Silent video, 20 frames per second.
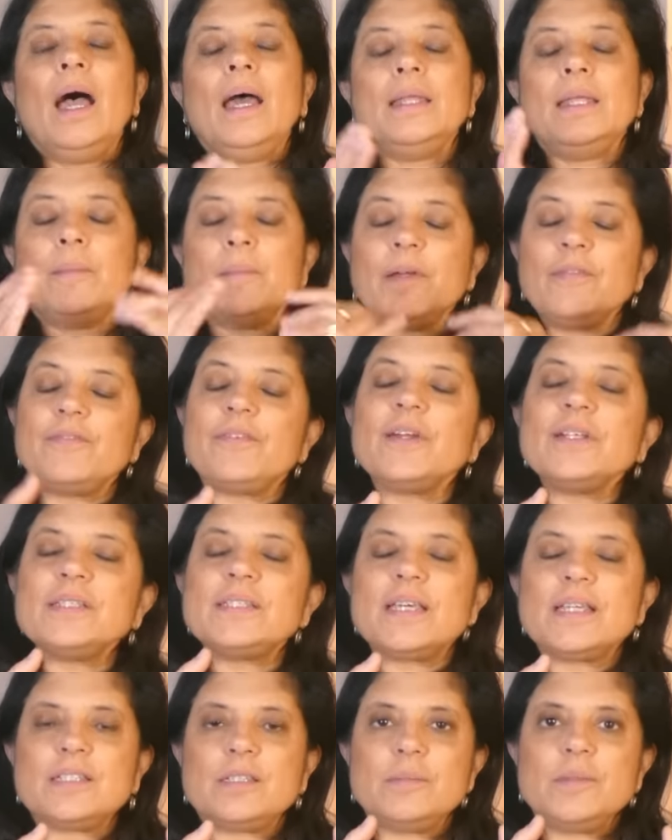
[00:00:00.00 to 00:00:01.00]
Now, my friend
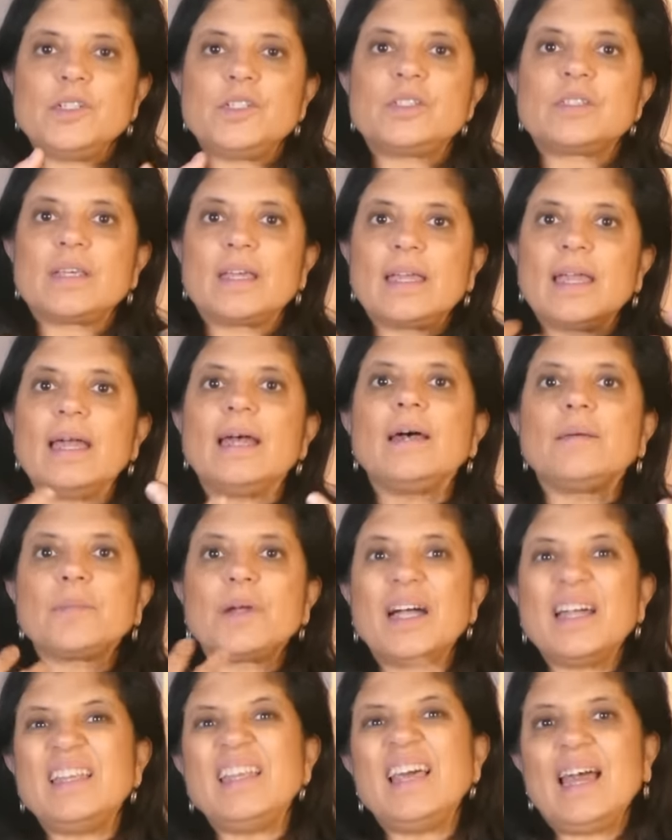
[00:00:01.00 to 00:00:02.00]
said to me, she's like, Yeah, I'm
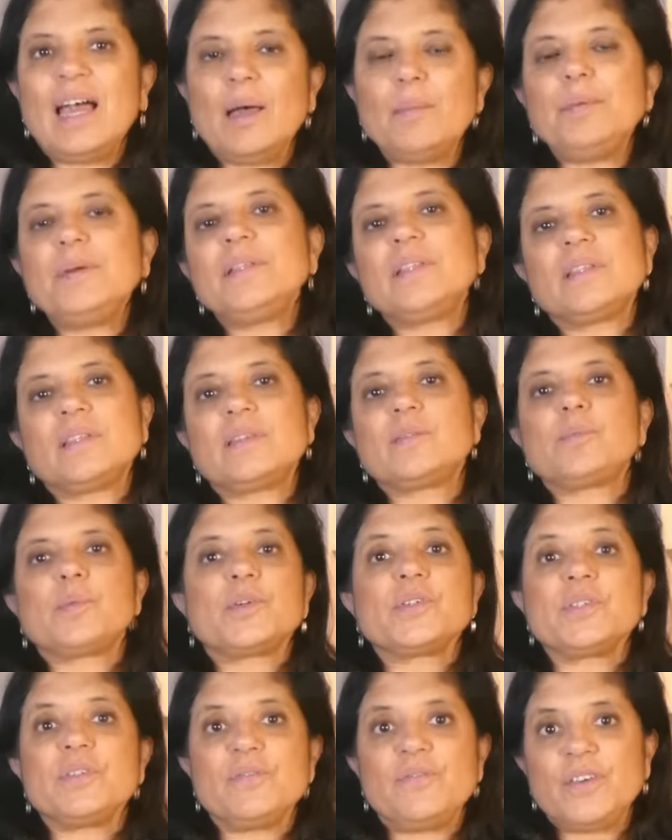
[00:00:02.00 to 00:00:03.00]
kind of happy that this
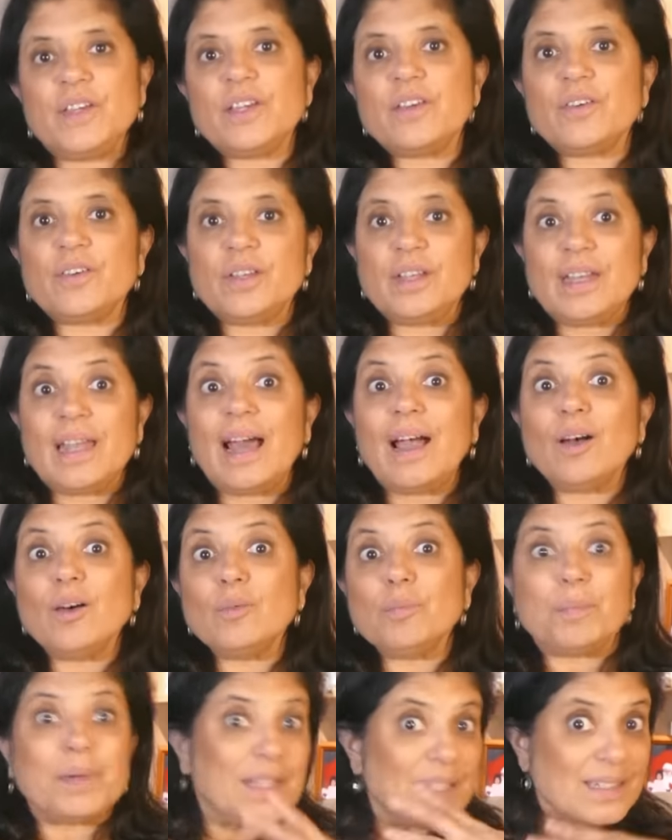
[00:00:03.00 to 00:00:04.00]
person figured it
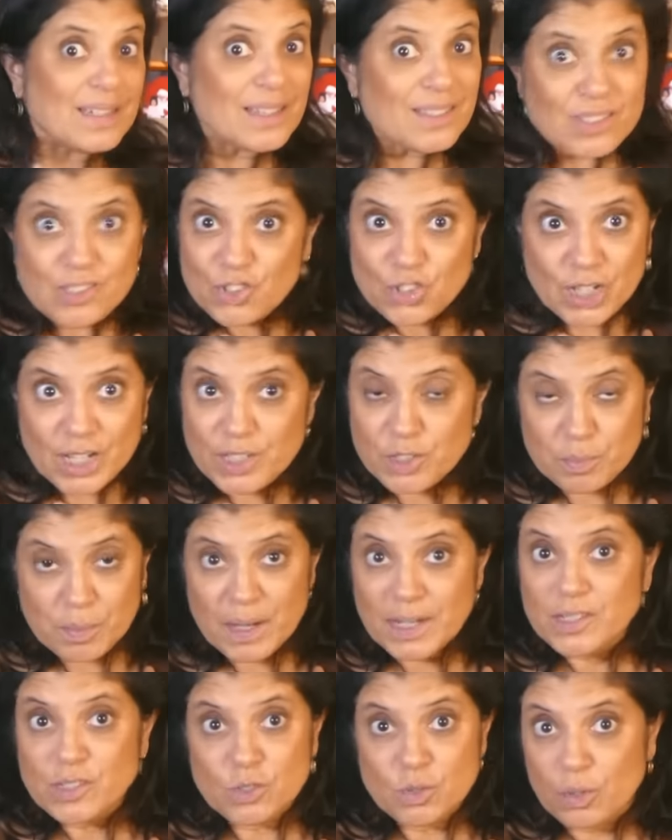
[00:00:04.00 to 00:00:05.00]
out, but it doesn't change
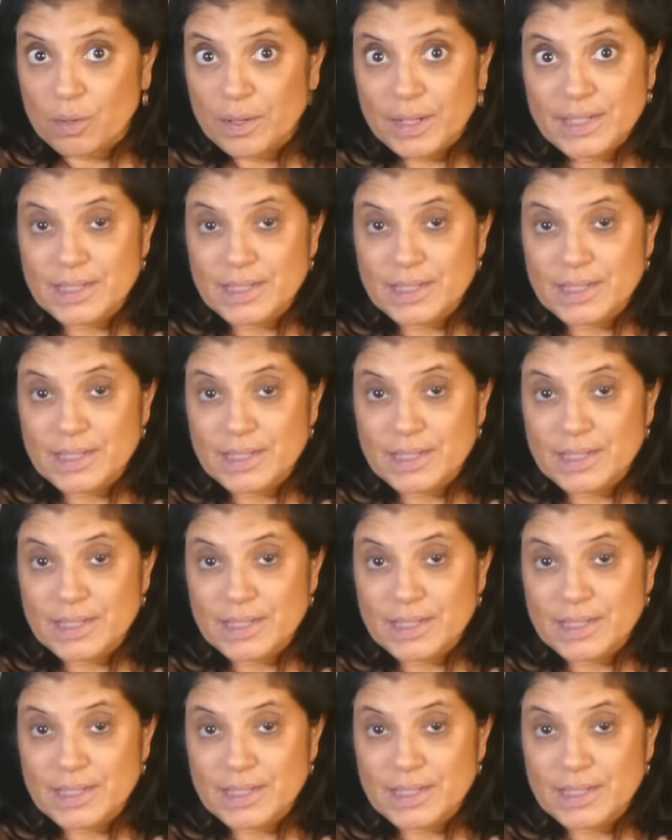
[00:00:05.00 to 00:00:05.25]
my story.